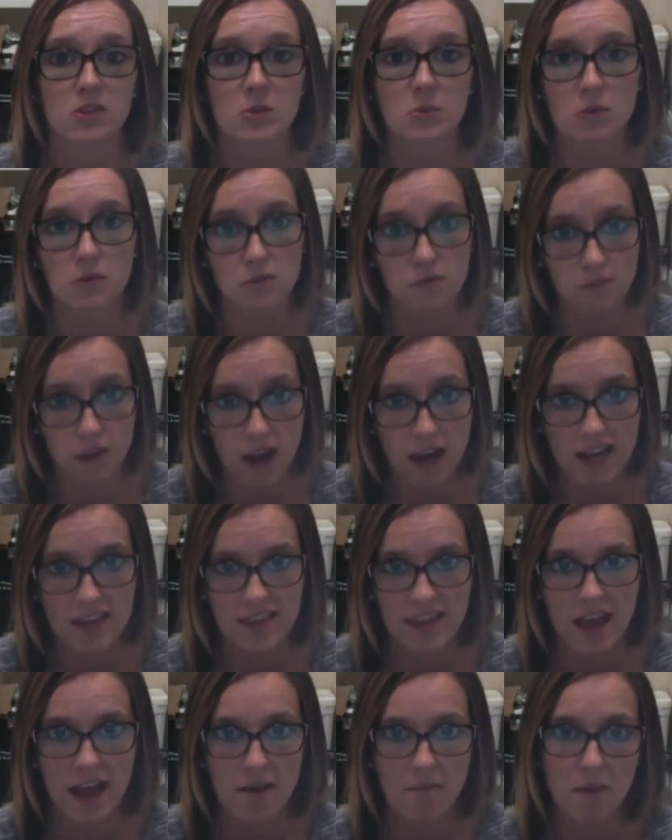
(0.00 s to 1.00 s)
You will find
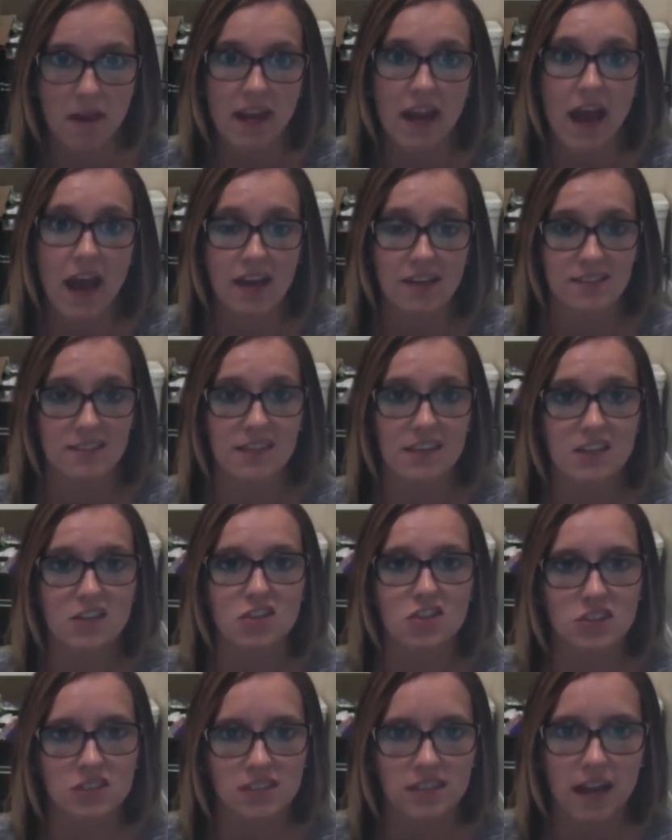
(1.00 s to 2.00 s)
that by asking
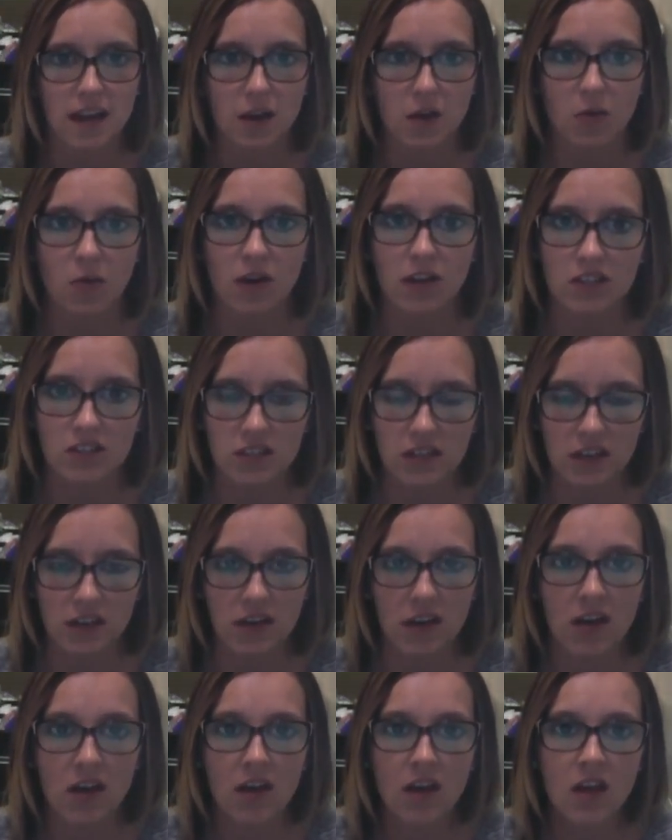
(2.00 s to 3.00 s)
just that question.